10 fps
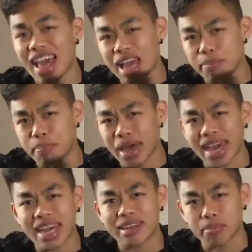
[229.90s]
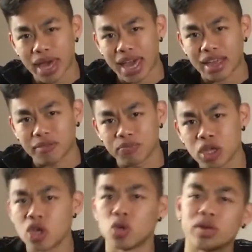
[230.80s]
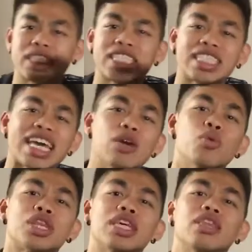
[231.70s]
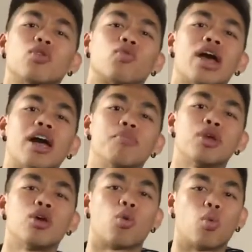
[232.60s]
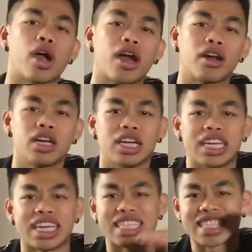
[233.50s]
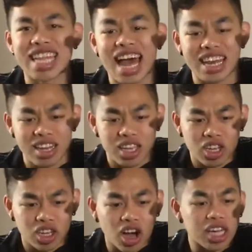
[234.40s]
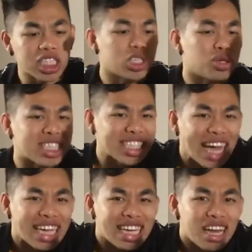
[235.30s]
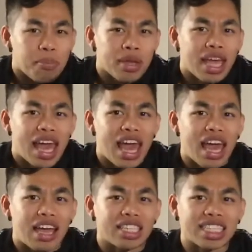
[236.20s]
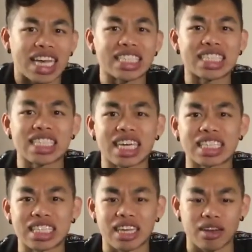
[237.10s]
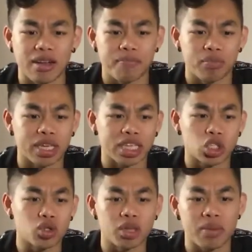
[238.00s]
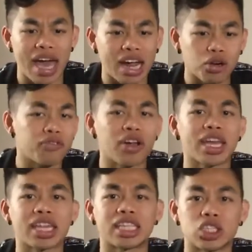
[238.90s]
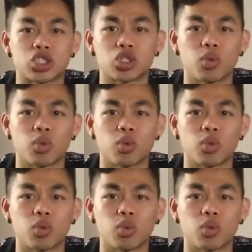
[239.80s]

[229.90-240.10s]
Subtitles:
and pain. You want to stay within the realm where it's not causing you to tighten up and tense against it, because you can be aggravating the tissue